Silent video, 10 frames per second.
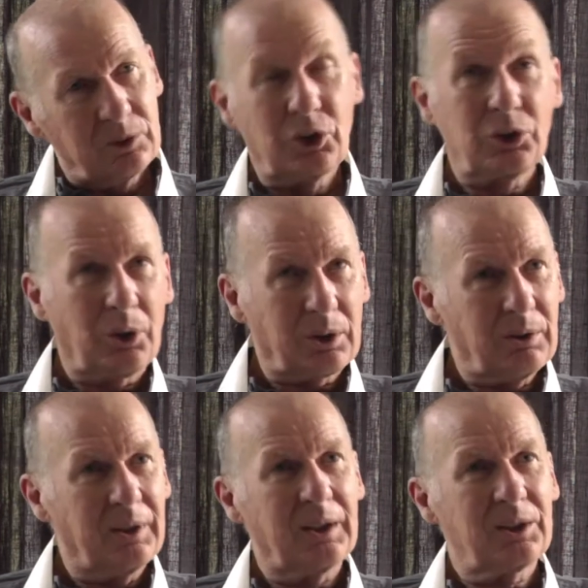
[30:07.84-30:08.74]
She's got her
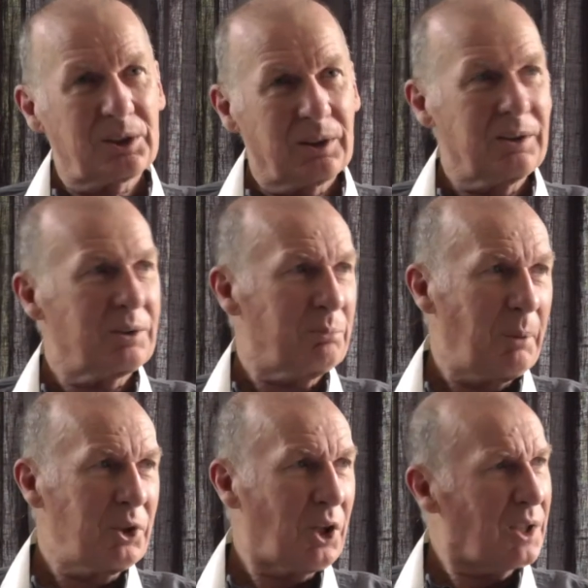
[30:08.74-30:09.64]
critics and
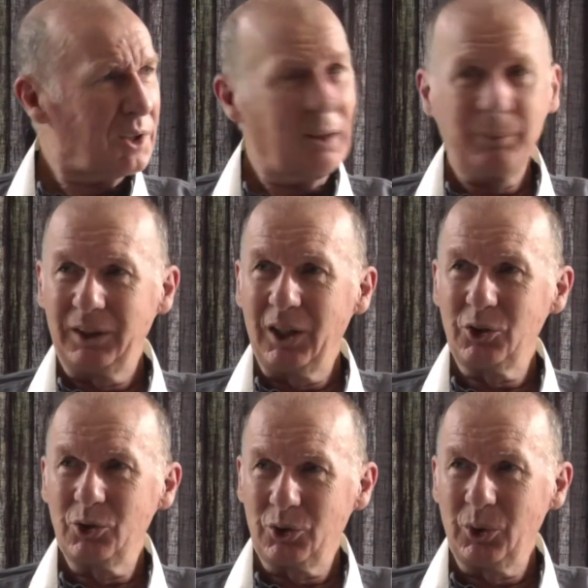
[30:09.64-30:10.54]
maybe she has her
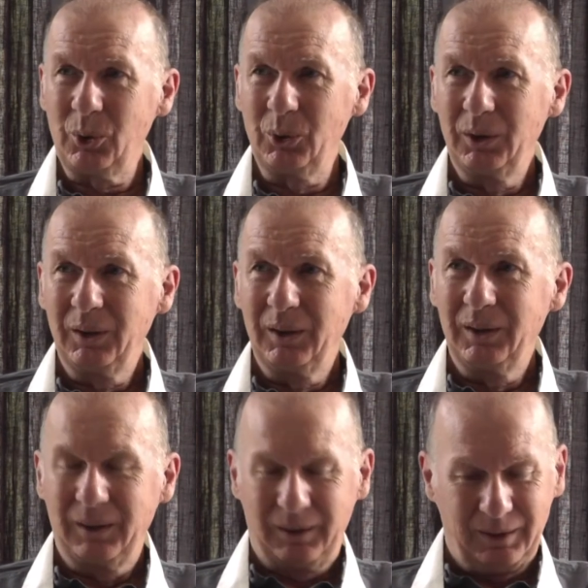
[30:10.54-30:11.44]
limitations too,
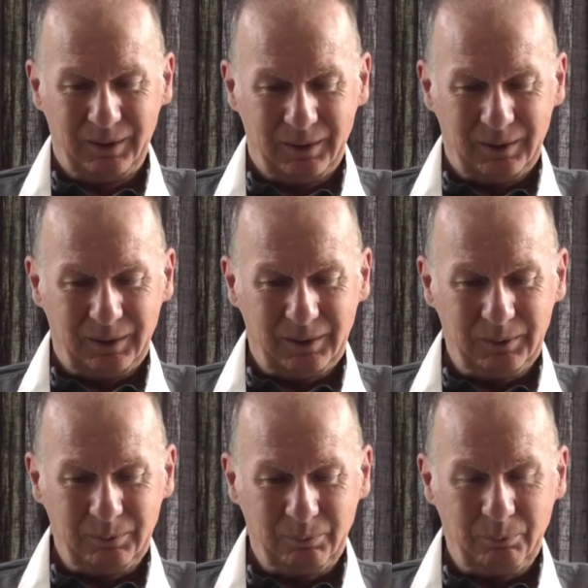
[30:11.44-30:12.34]

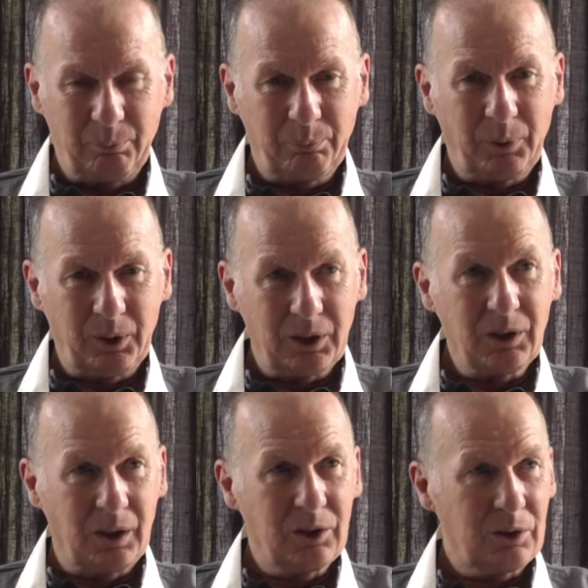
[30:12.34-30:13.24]
um, but
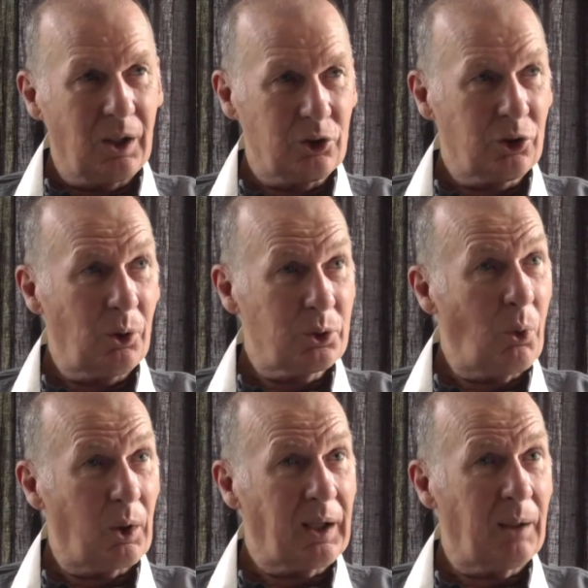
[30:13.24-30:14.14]
it, it, it
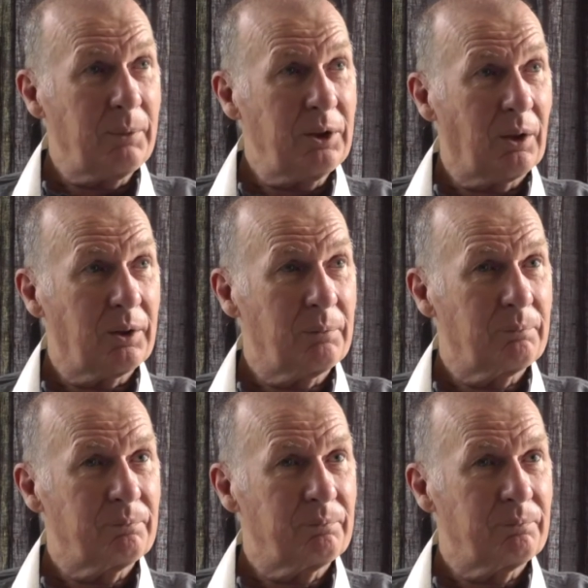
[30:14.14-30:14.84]
shows what can be done.